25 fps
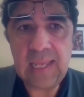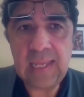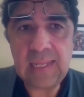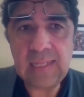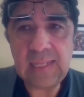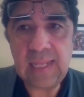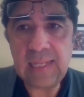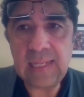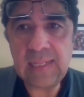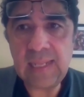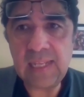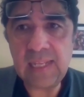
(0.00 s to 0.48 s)

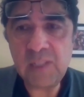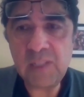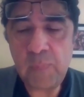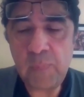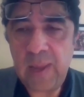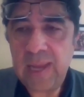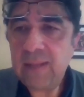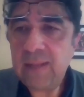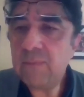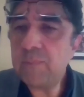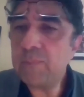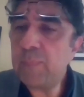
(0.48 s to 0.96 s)
It's
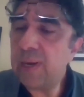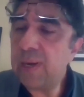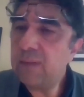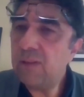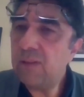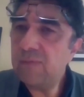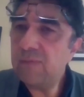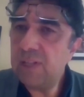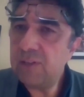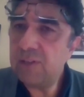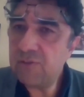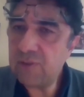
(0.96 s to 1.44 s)
part of
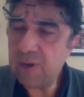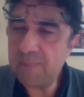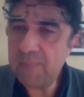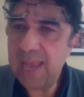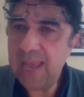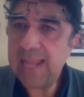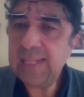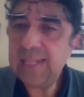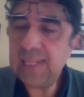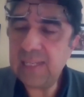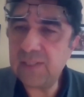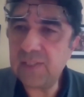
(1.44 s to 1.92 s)
the
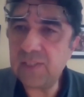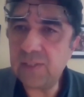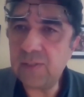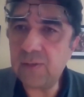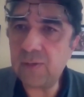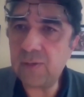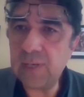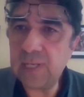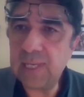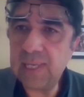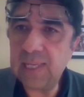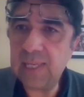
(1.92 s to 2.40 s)
dramatic
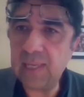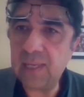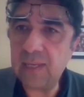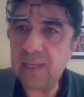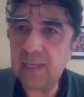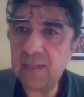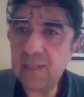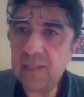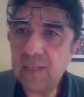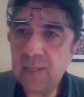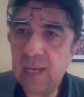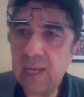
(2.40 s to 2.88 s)
story
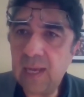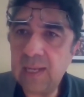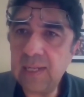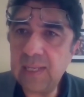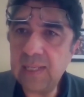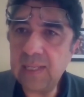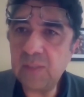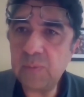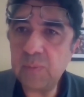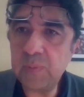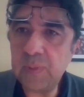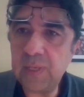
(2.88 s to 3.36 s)
here, and
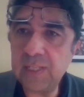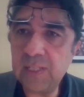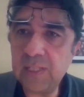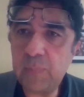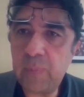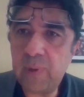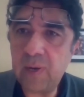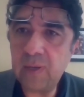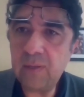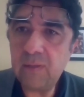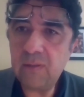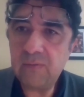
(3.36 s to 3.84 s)
it's
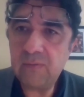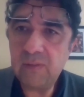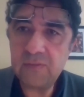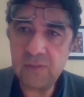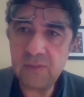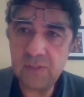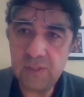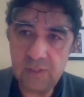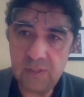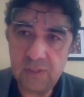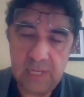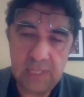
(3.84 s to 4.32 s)
part of the
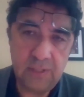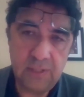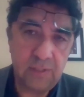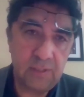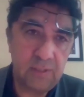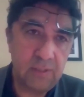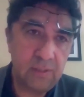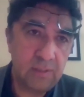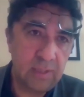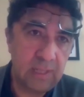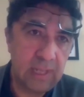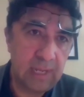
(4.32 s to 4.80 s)

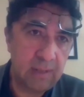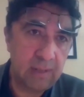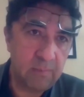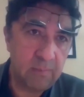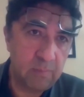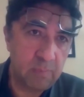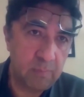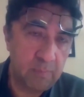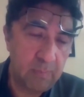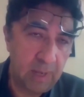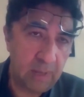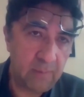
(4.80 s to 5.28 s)
frustration that
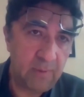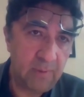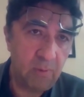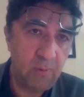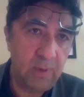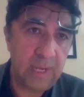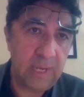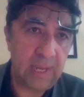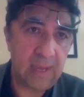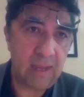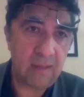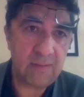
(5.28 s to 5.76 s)
maybe we
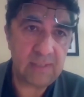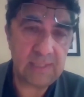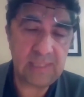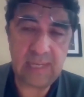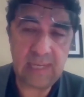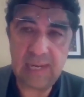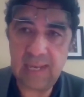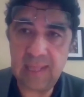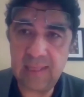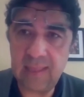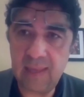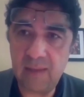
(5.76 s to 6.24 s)
have as
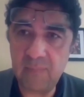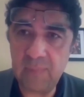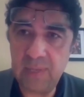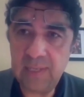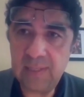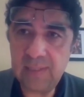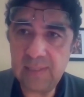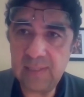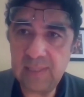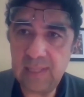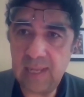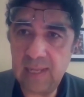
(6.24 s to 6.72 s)

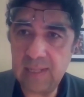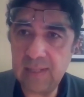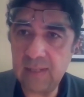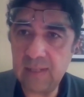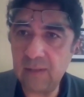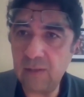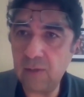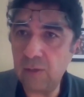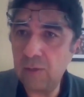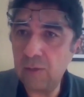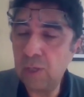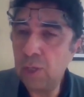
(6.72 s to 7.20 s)
academics, that
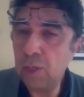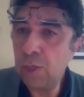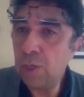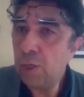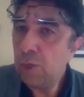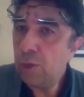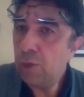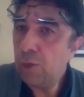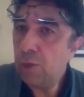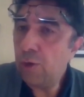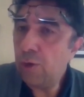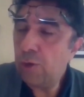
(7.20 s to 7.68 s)

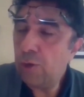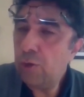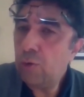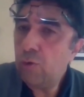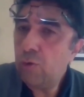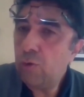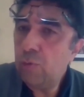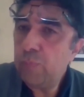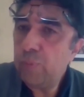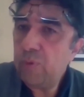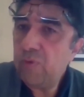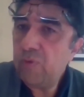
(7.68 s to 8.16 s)
you
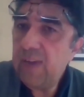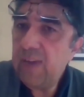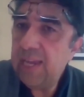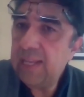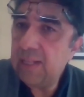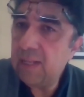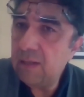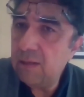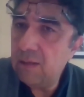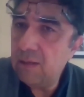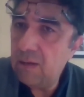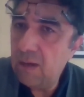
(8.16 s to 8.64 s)
could provide
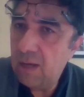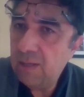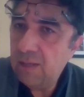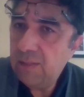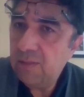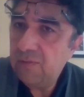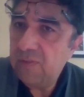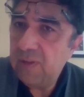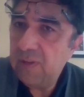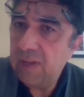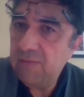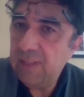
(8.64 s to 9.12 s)
lots
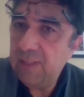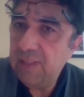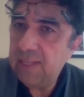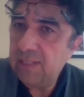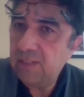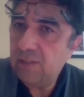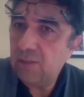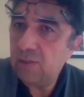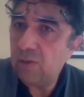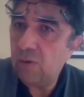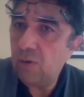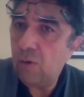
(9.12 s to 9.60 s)
of
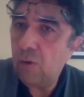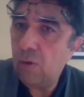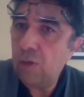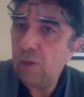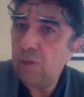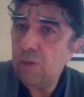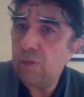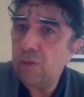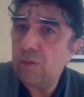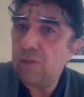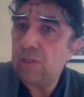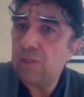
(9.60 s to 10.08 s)
evidence
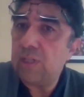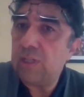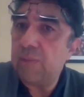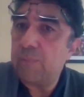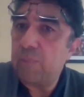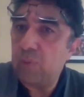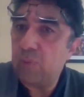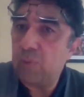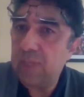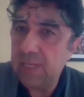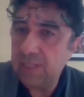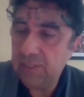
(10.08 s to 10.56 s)
on the
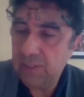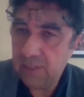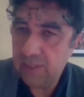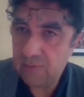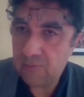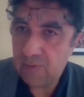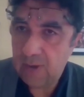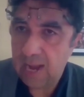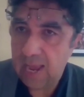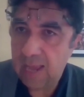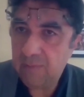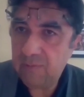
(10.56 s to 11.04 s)
potential
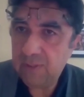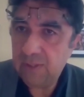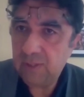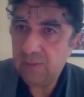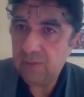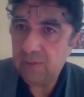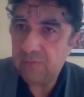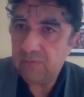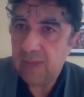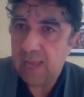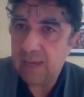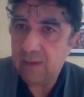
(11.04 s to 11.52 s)
drivers
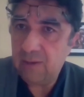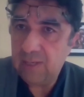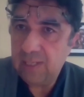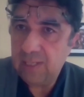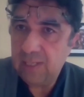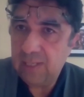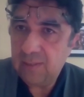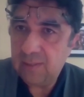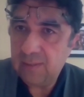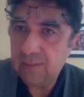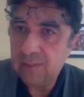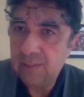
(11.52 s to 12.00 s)
of
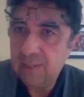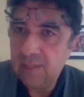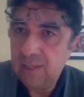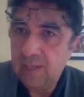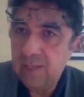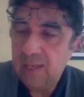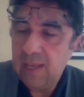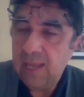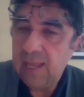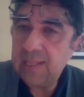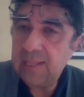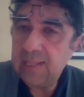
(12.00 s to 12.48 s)
violence,
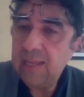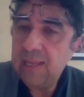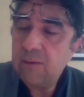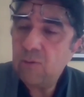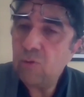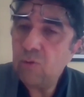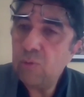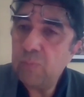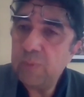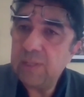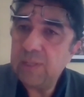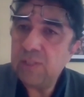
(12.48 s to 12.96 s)
and there
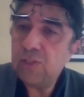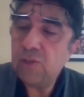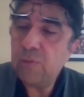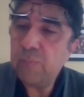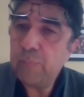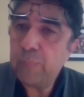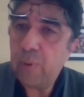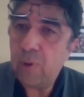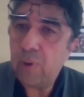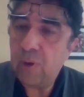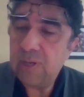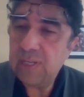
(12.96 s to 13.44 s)
could be some
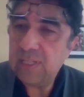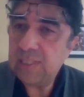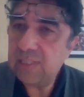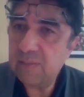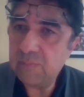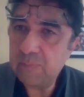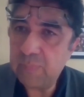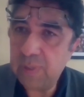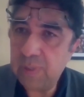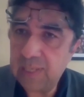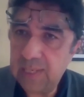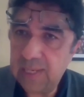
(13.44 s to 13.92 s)
policy
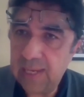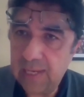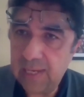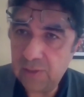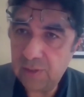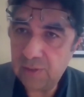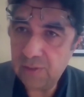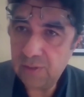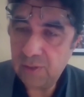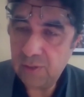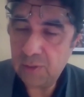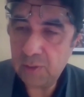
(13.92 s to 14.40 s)

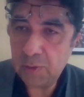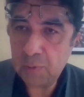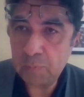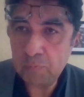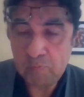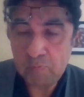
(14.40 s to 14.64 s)
implications,